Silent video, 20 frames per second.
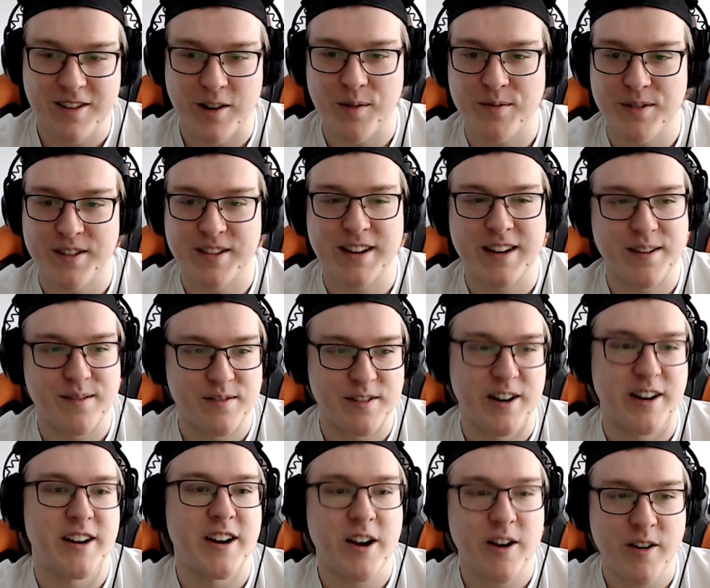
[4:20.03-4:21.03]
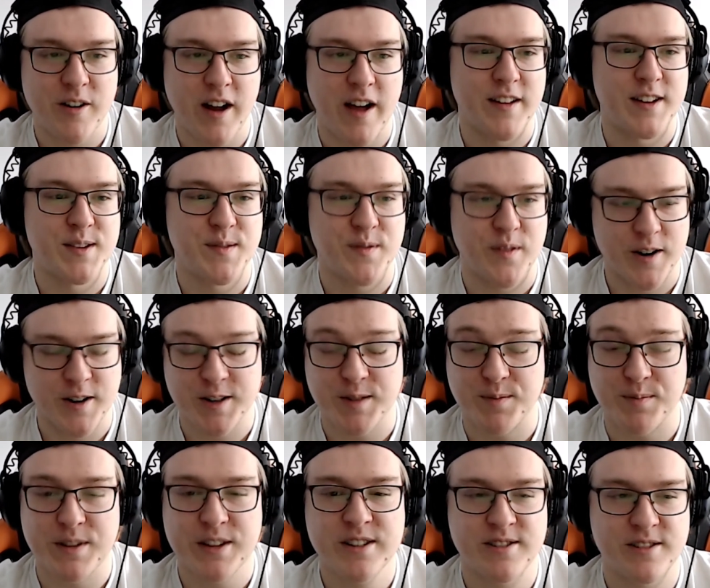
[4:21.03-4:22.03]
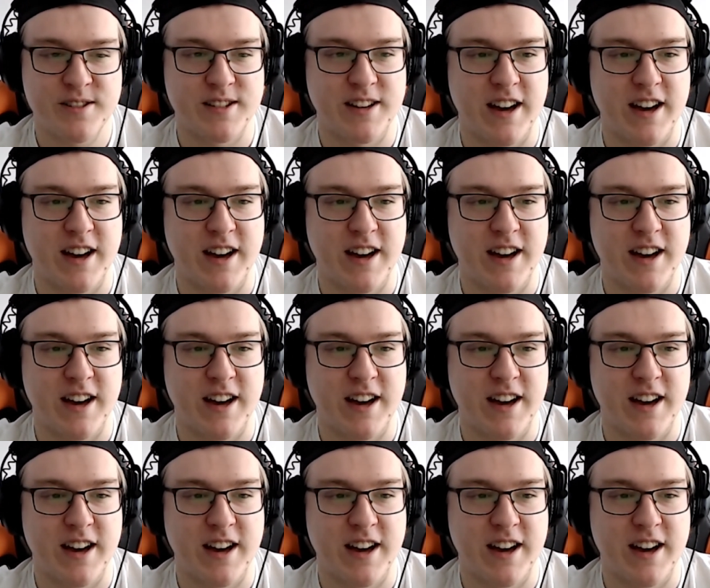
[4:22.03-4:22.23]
hopefully they can figure it out. And as far as me goes,